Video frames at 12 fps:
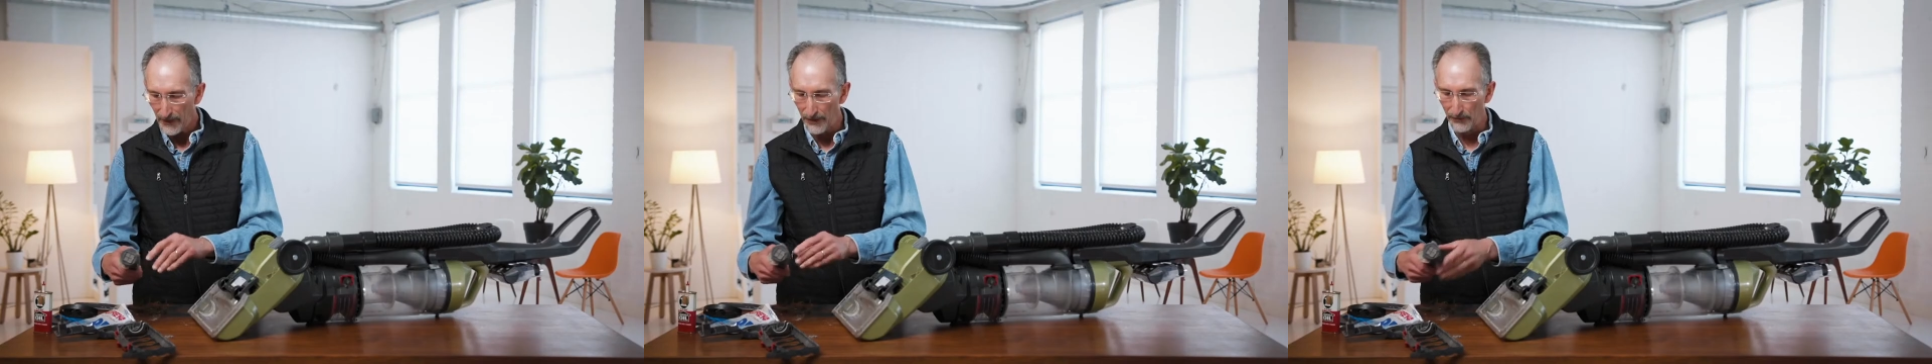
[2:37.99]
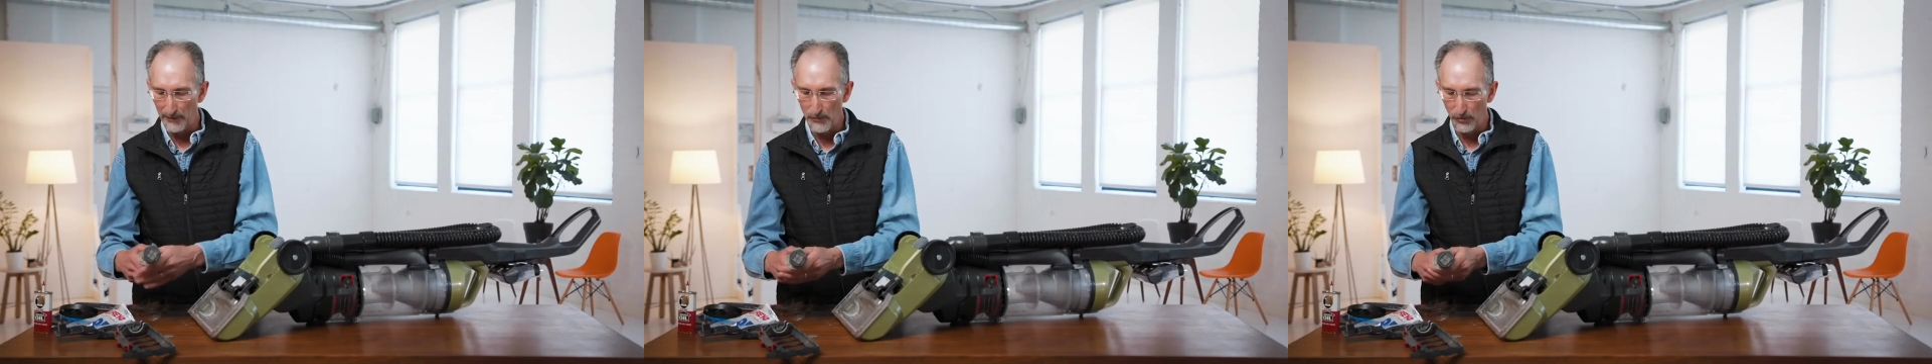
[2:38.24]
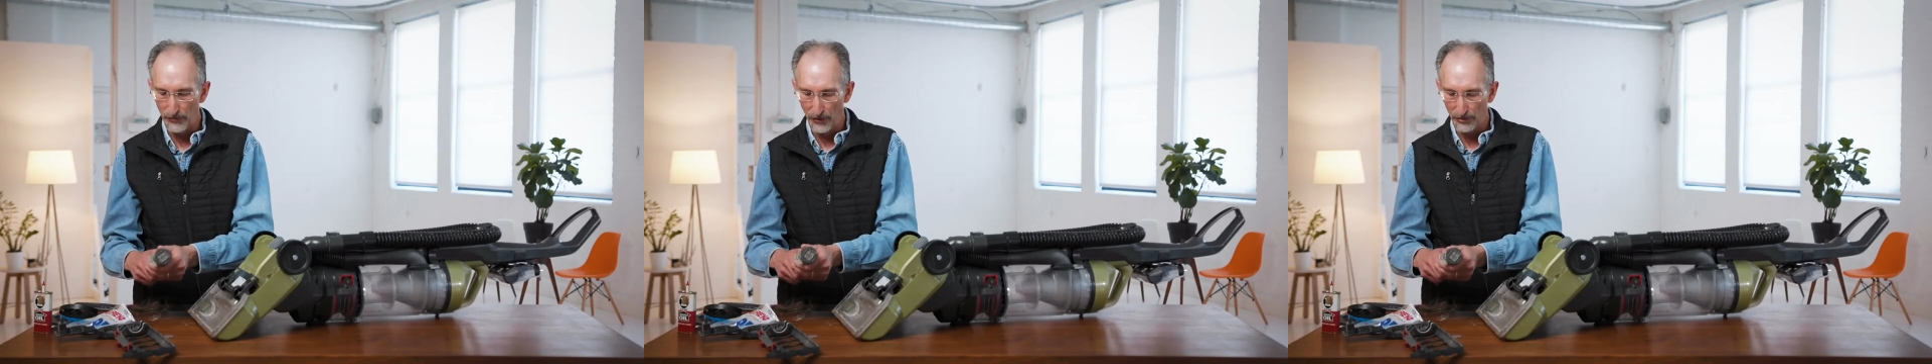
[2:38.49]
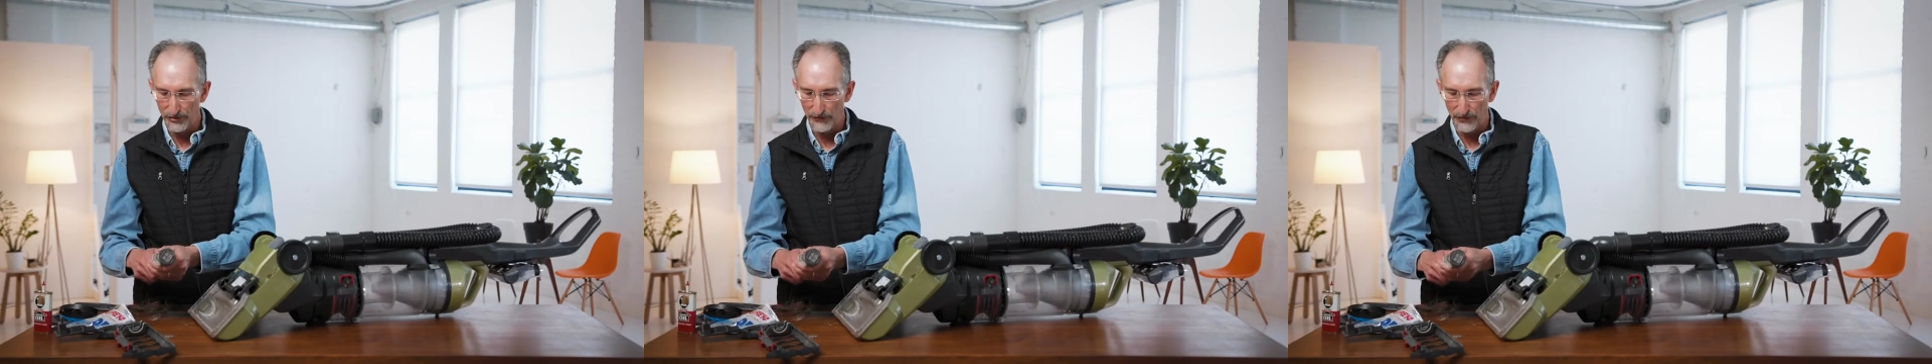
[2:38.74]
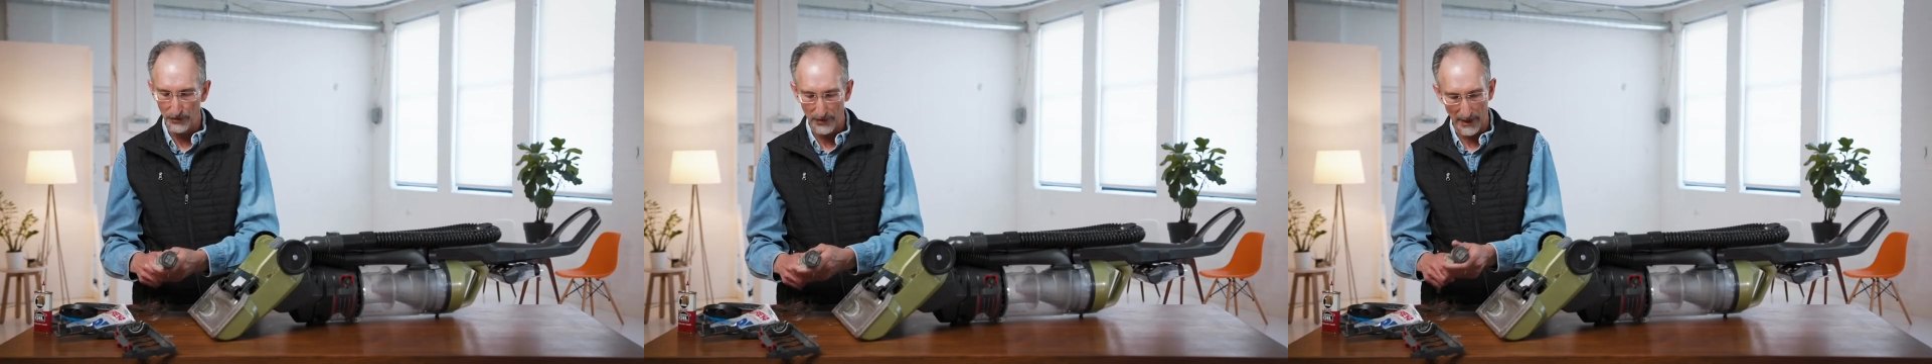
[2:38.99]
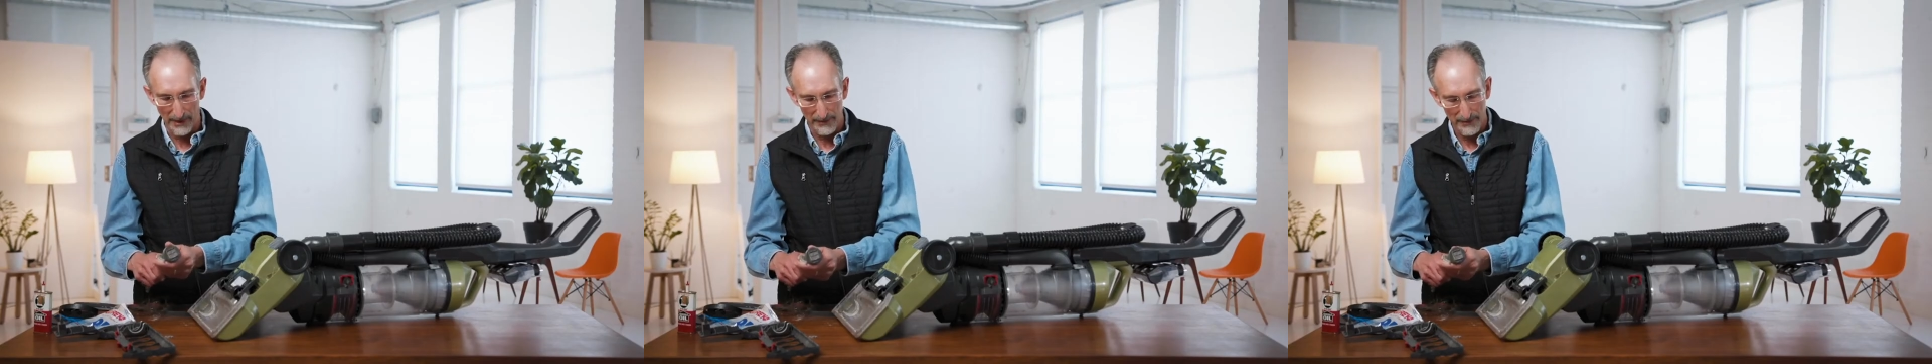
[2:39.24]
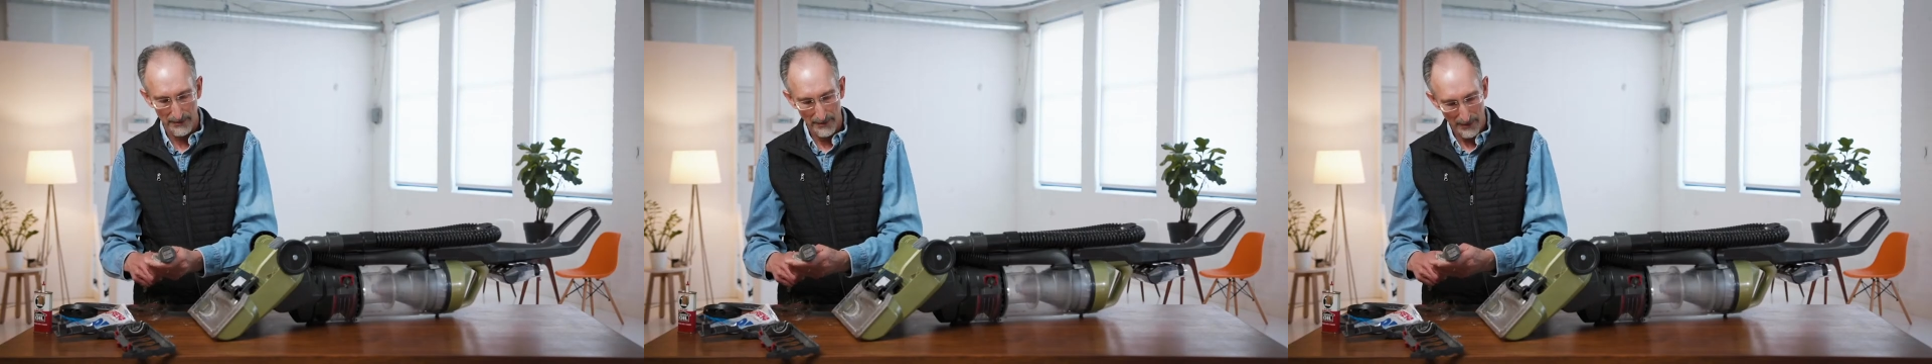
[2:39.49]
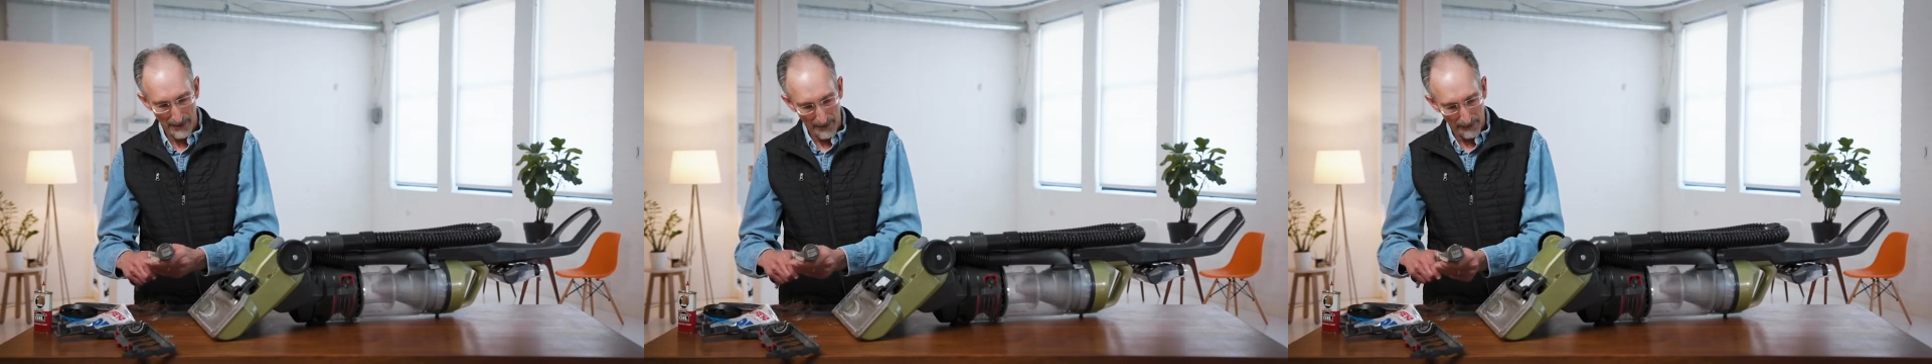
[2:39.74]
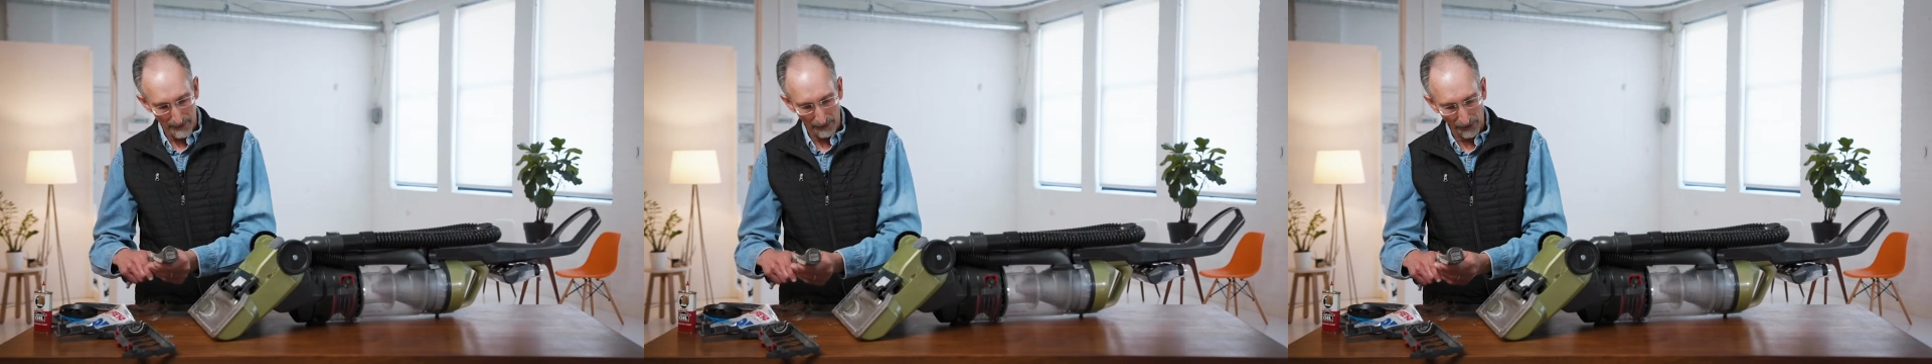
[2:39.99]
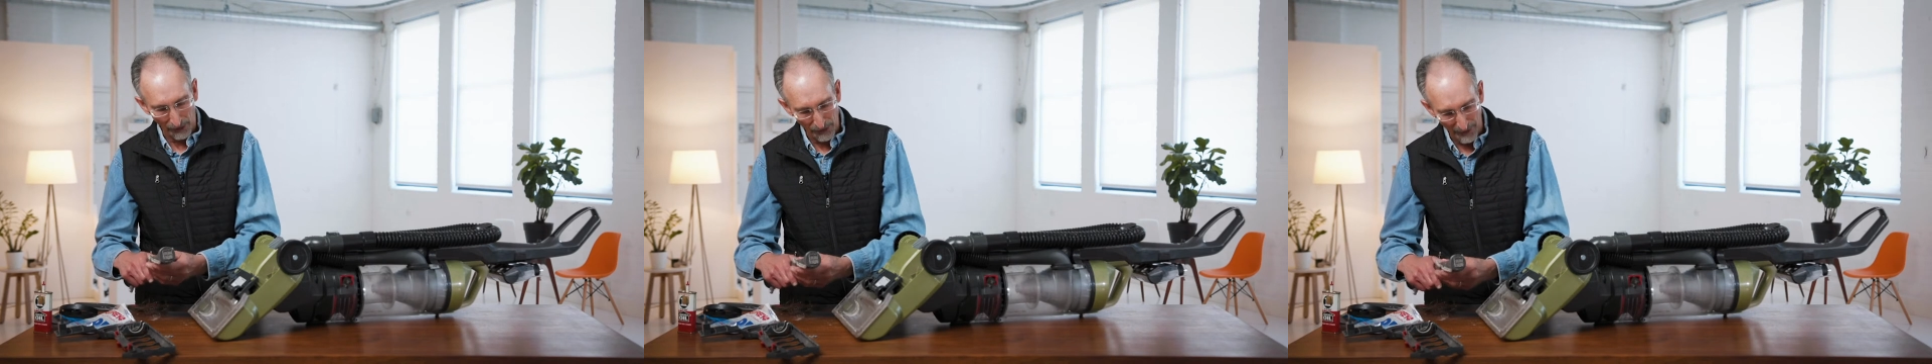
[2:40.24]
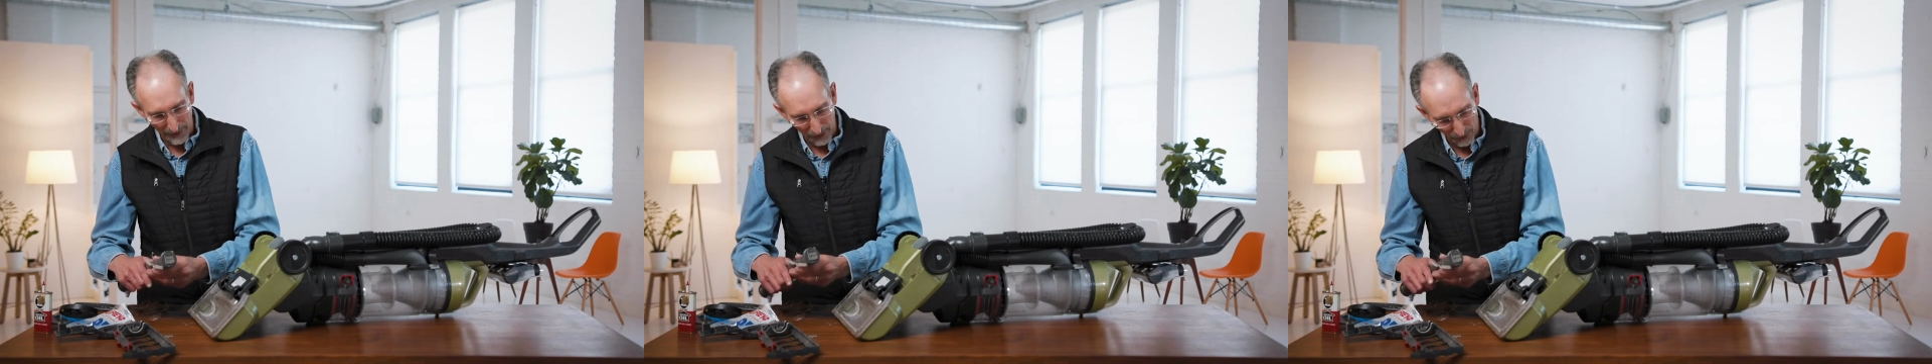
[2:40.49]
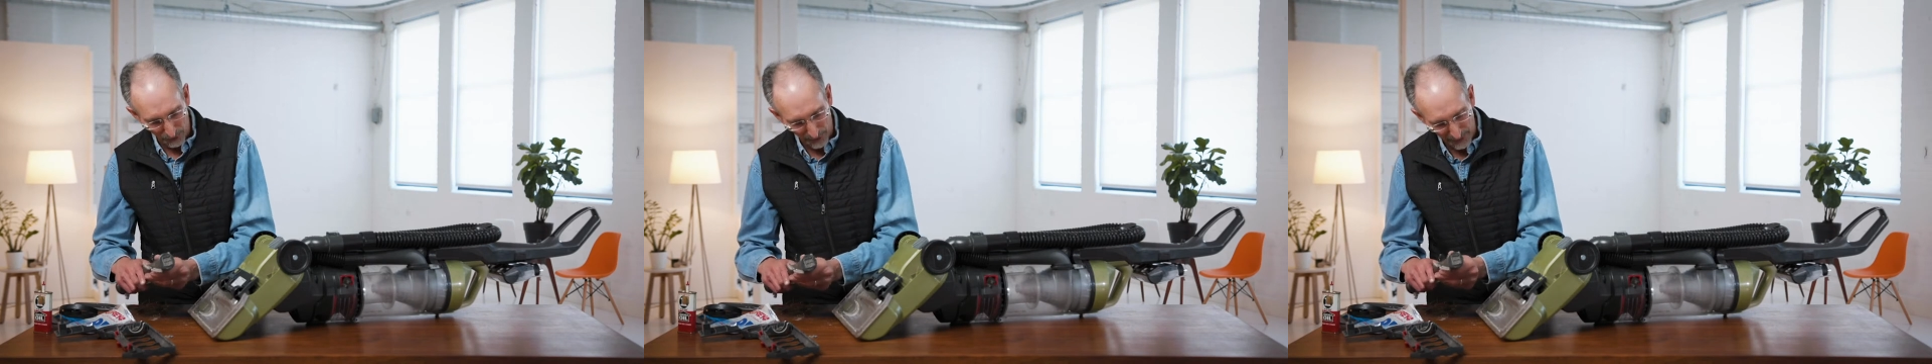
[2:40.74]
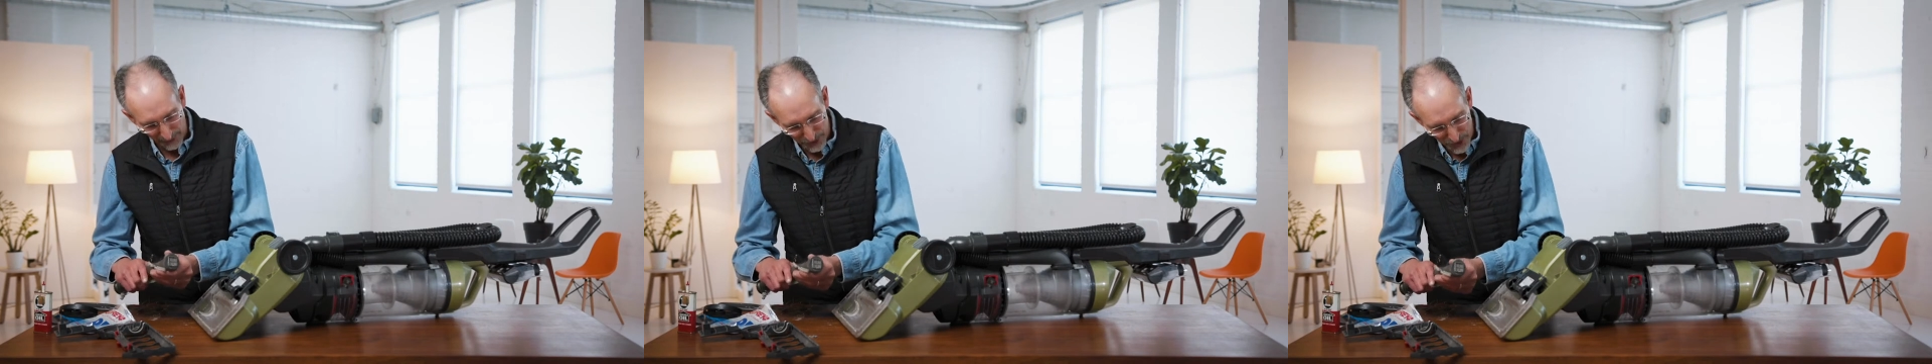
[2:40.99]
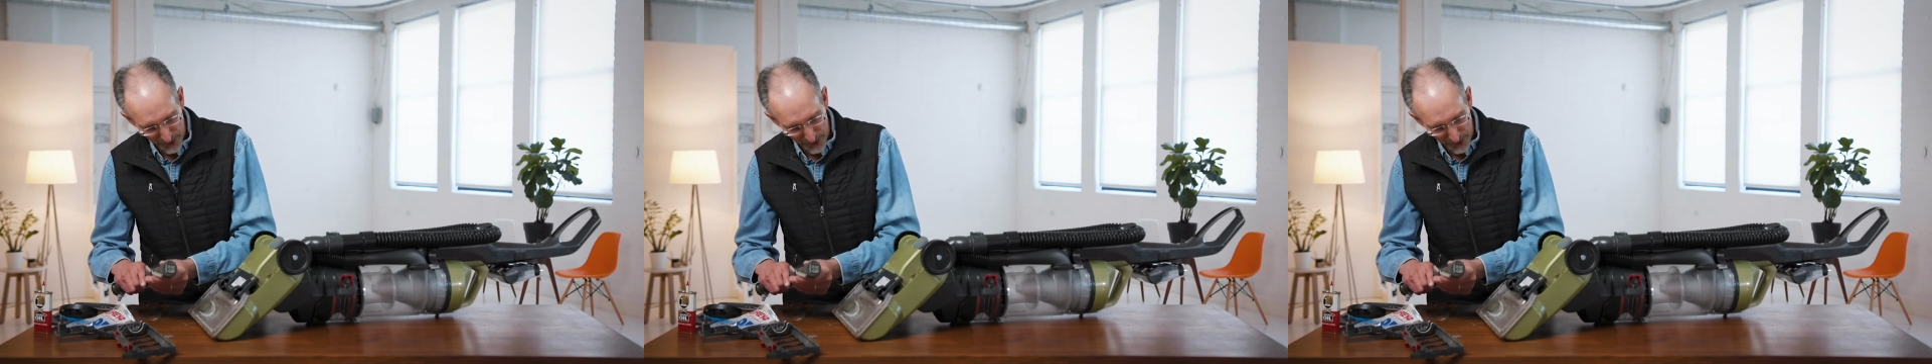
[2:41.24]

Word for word: and remove those if you can. The other thing you'll want